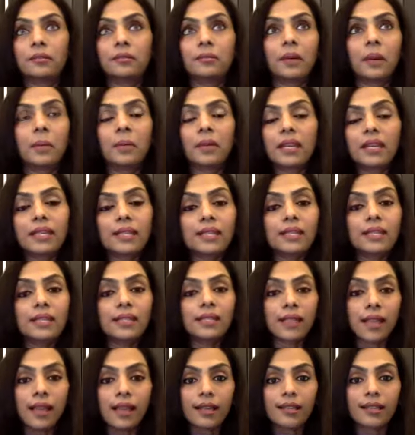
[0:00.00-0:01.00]

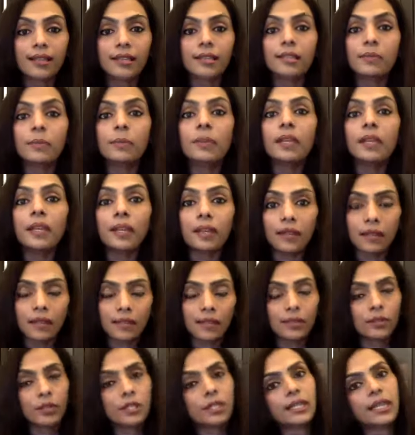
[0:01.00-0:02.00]
amazing as a speaker
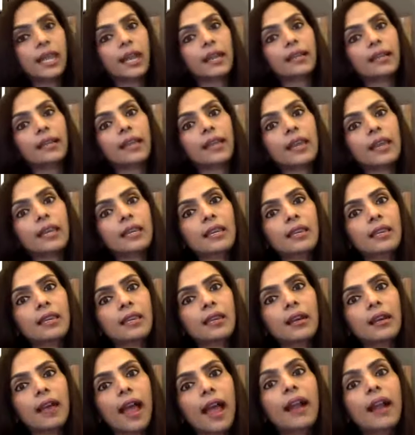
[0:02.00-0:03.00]
that can
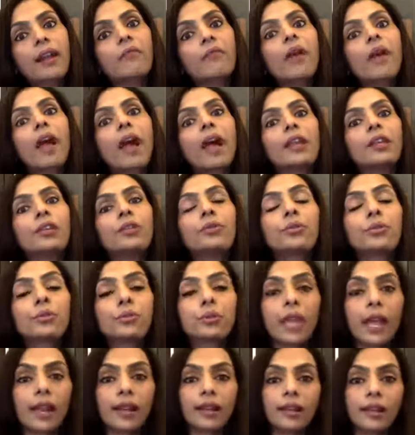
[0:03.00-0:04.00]
add value to
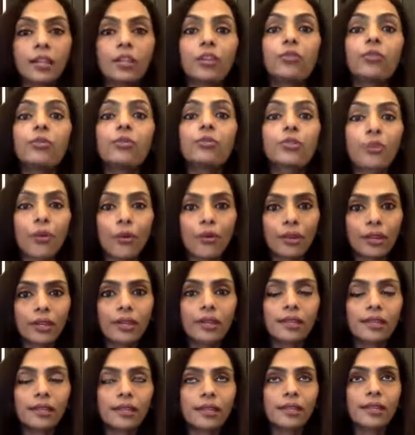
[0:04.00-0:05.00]
that huge
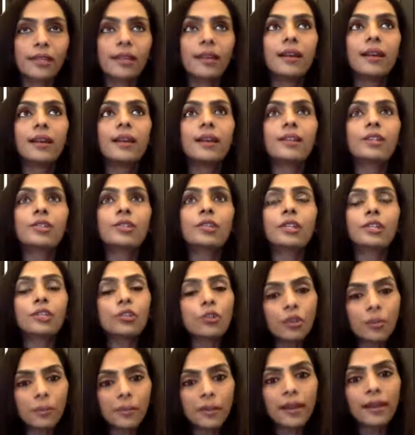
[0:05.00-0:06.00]
audience. So it
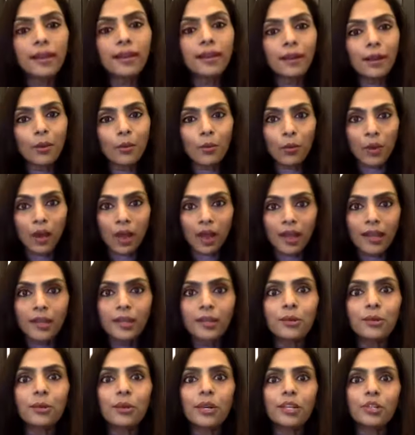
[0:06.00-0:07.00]
took me a little
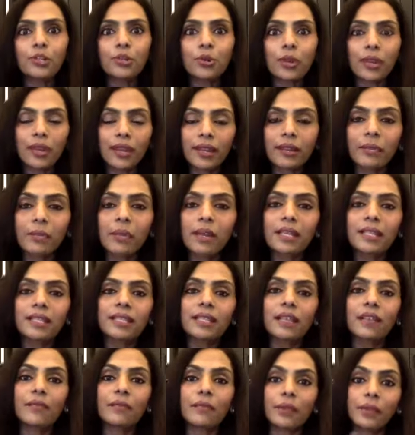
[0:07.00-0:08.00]
while to educate
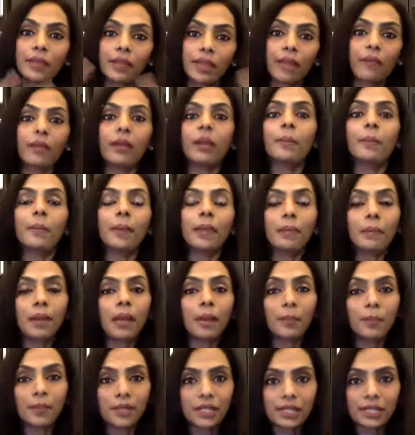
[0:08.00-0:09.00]
myself in developing my
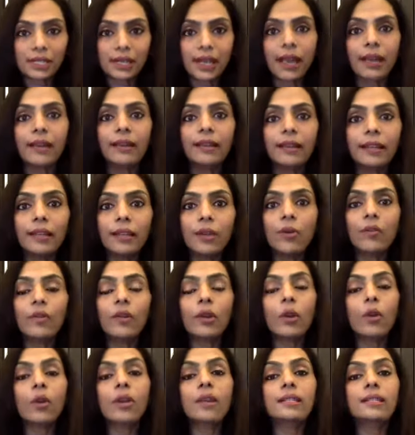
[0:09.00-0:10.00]
personality
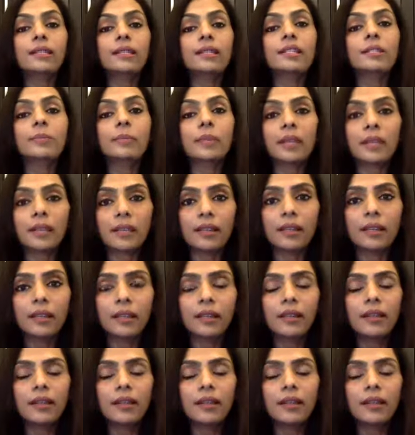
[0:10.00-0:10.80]
overall as a speaker,